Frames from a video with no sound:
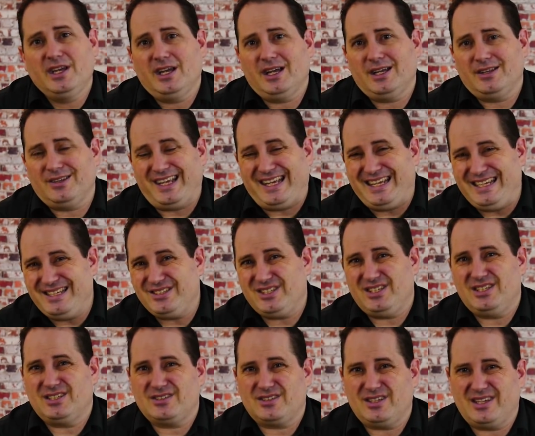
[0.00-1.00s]
and the
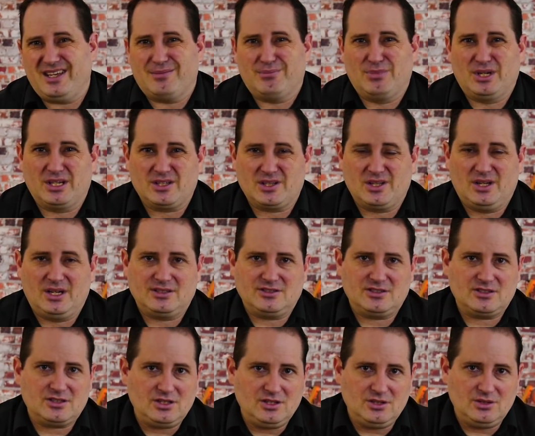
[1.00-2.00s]
easiest to get my clients
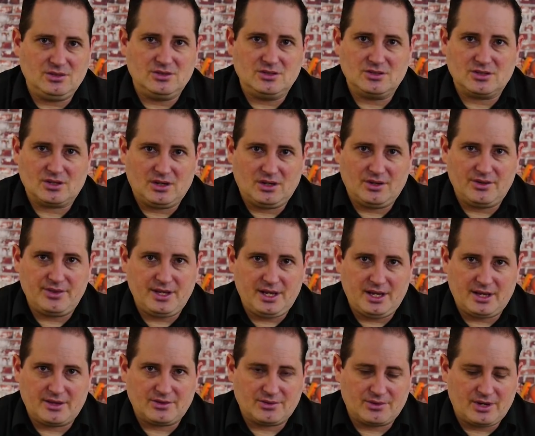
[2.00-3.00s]
to use on the
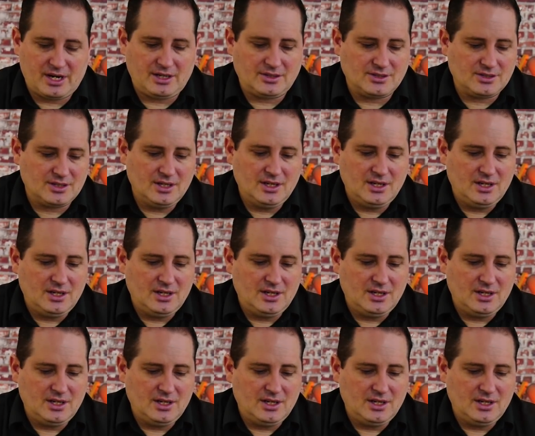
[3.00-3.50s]
other end.